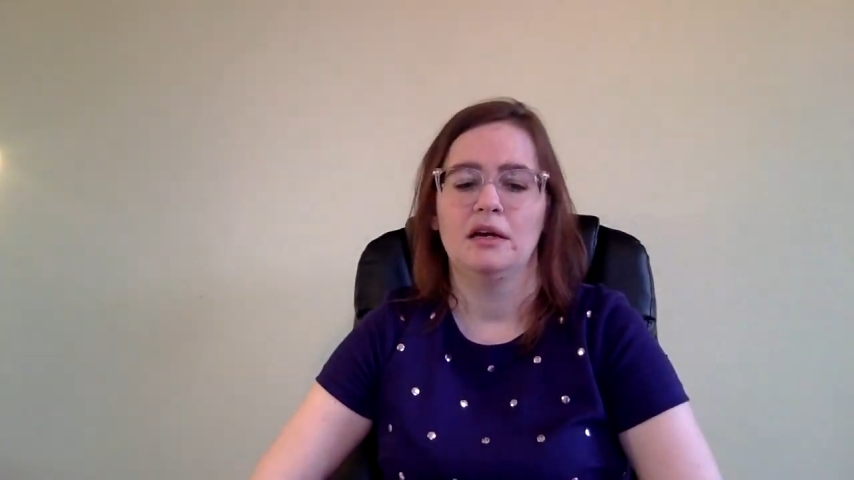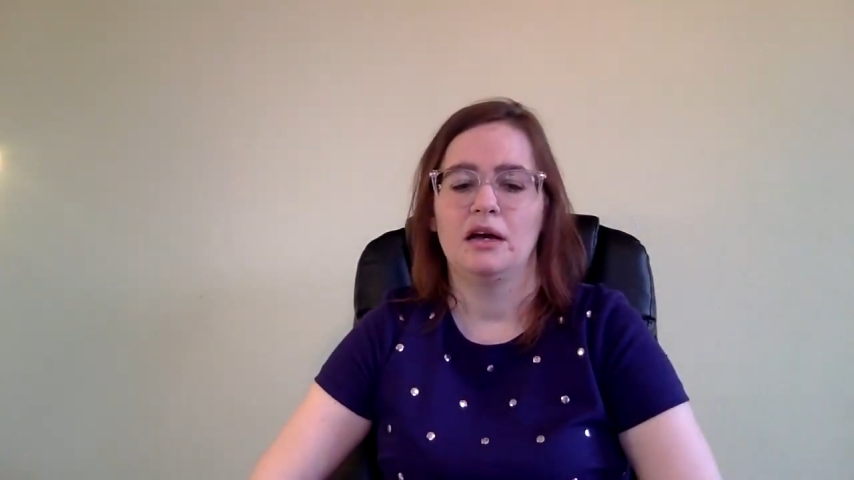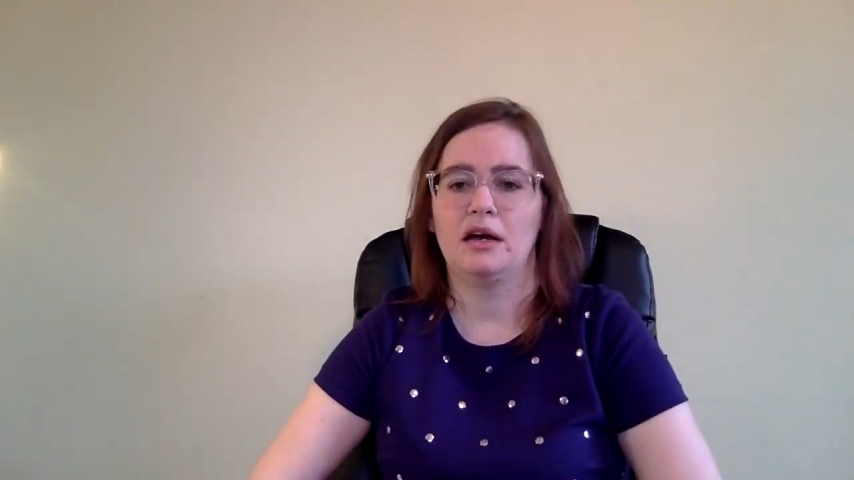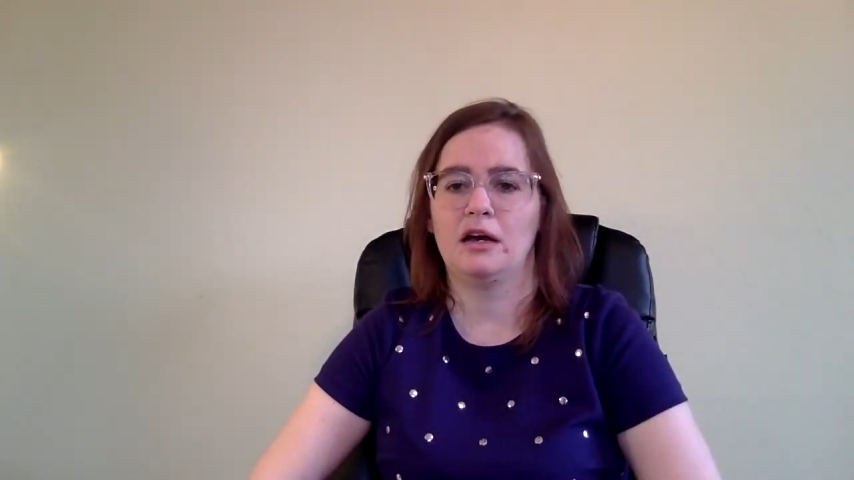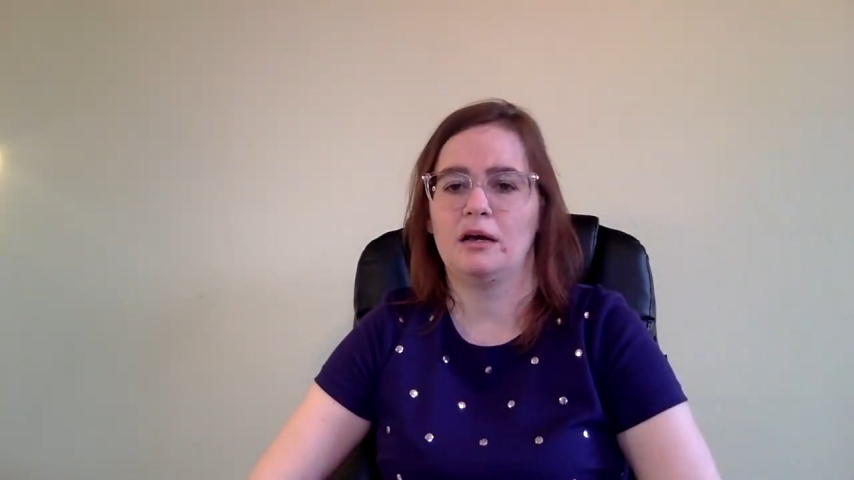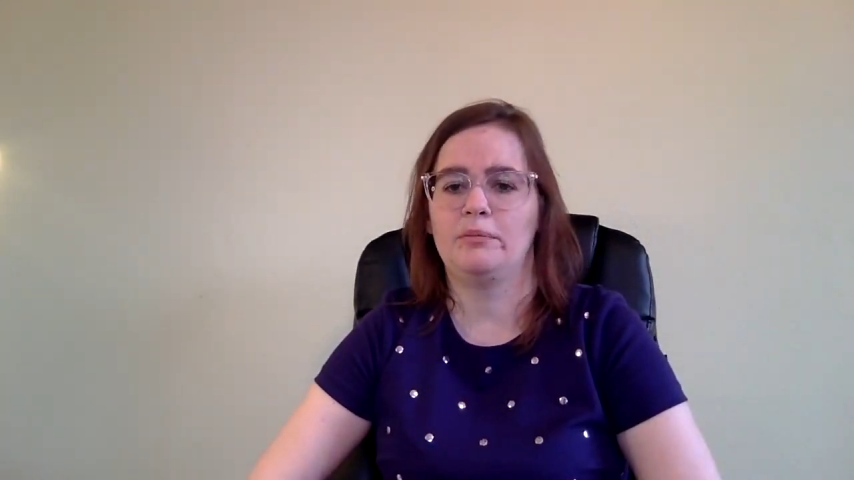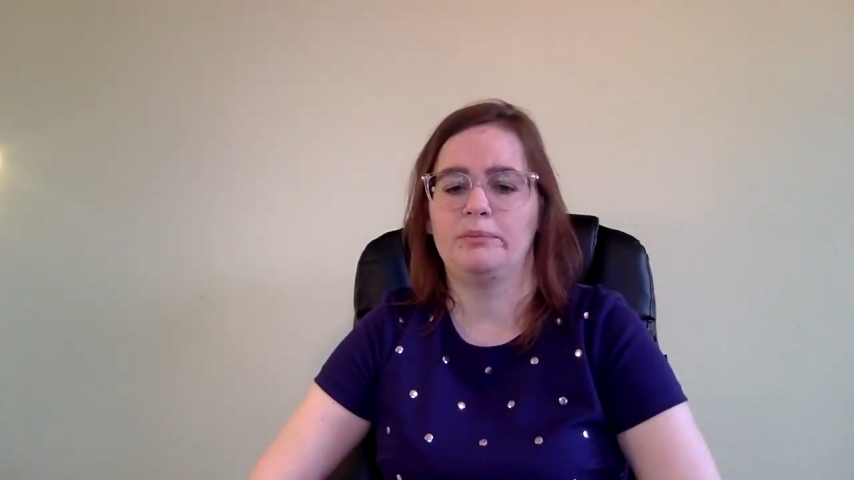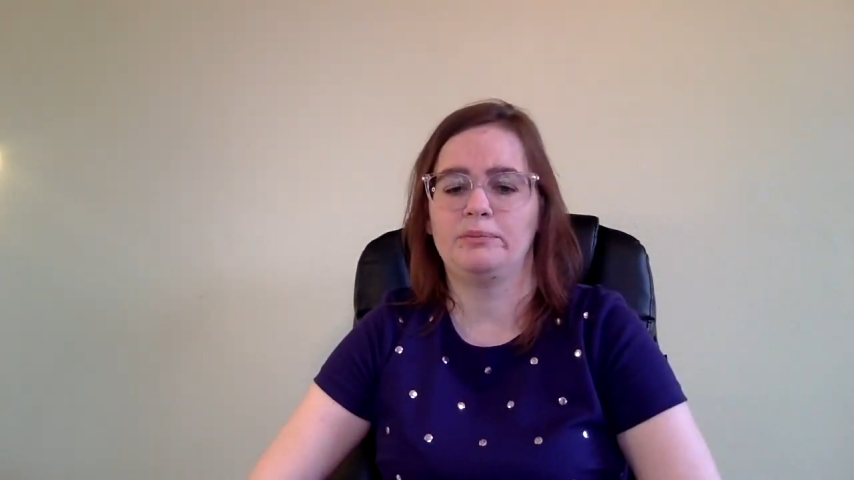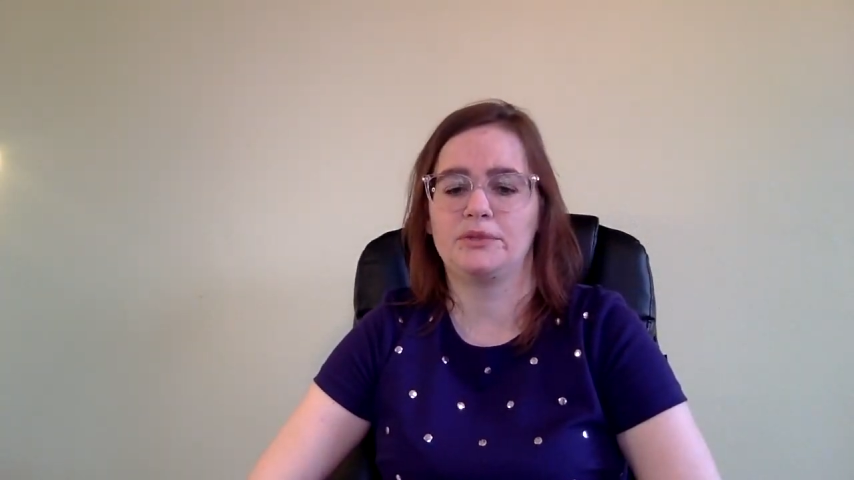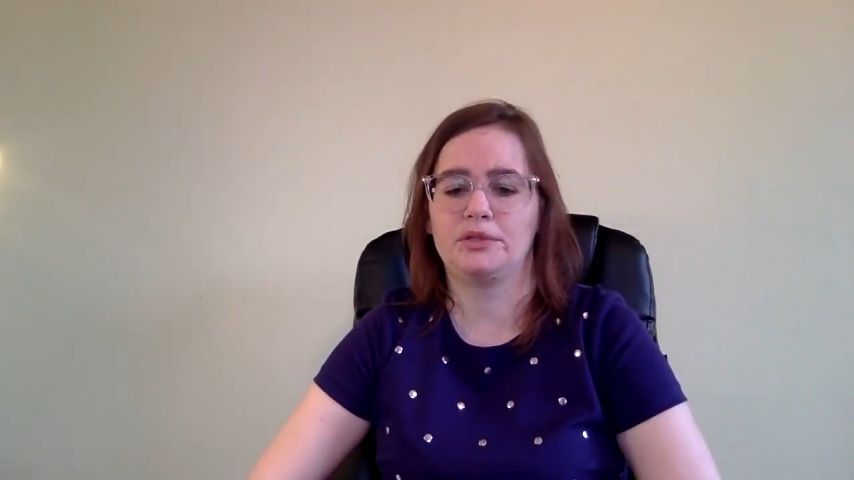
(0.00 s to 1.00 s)

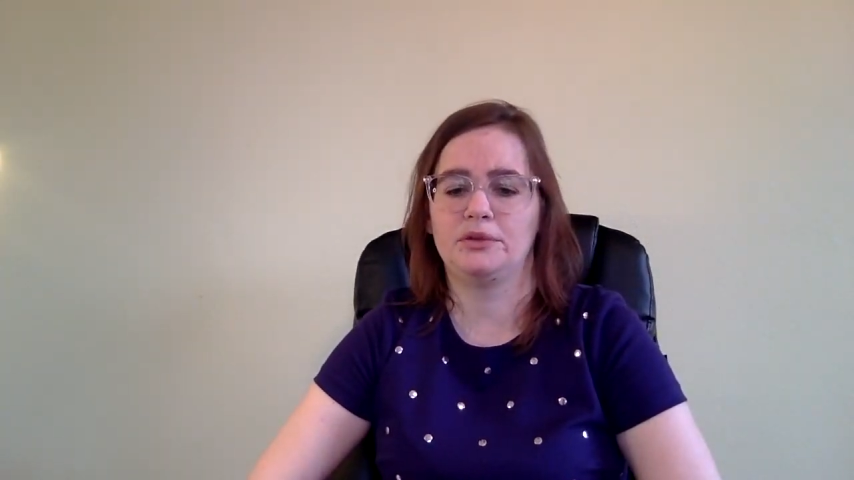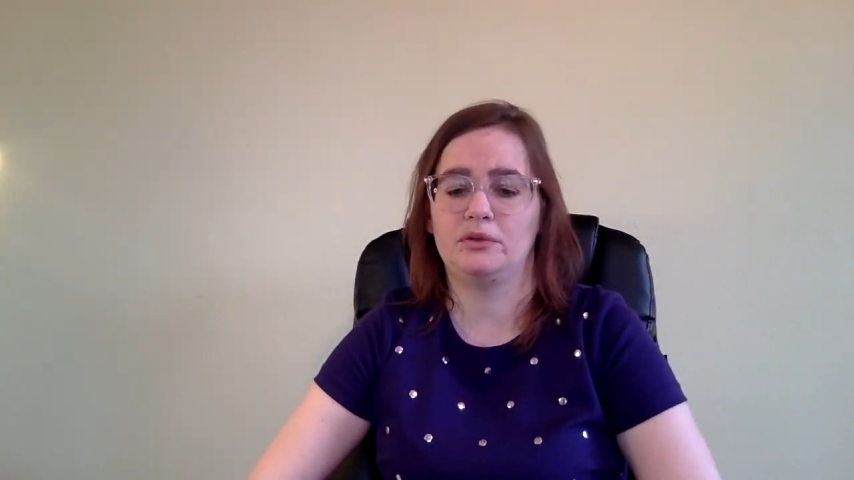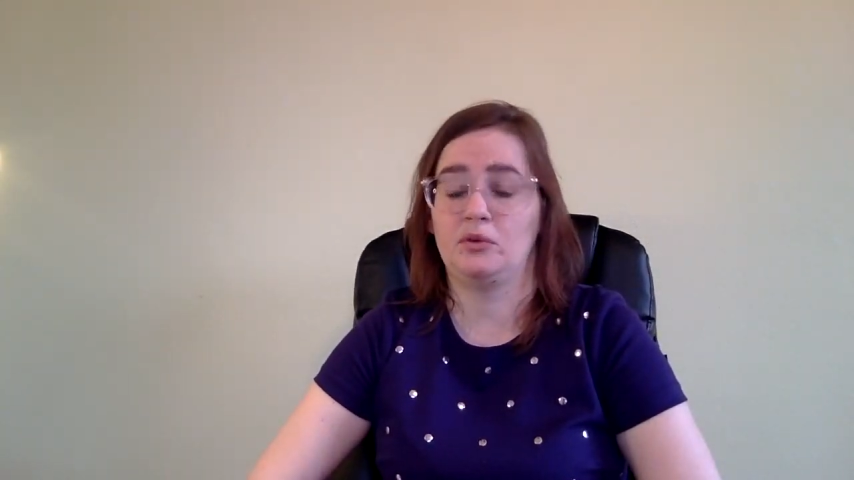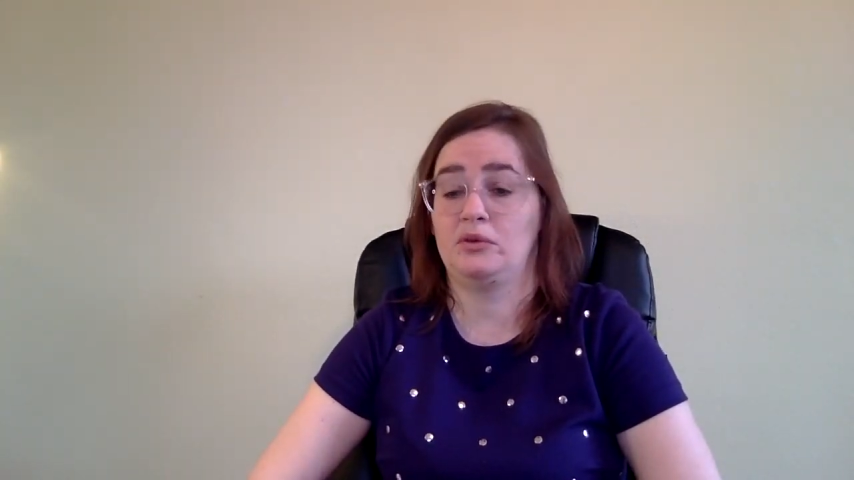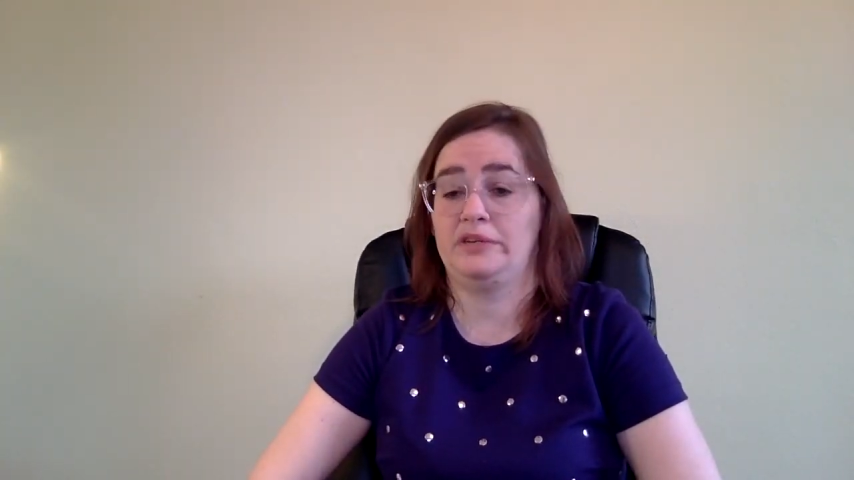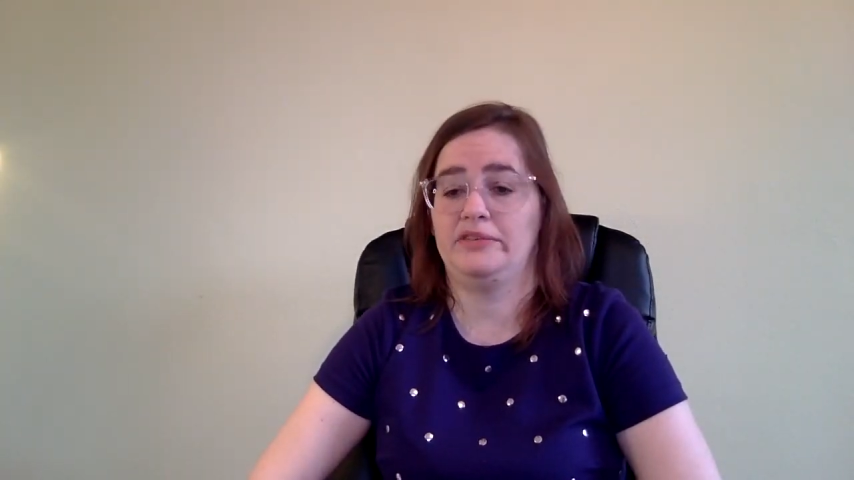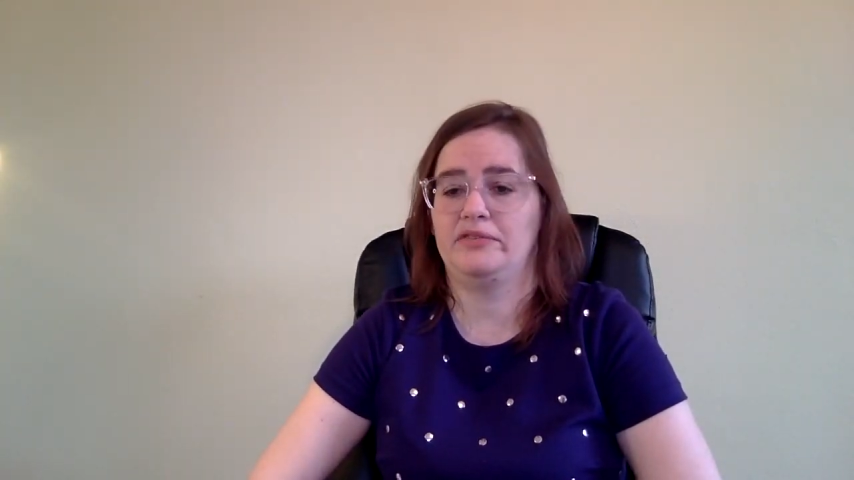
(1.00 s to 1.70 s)
or even a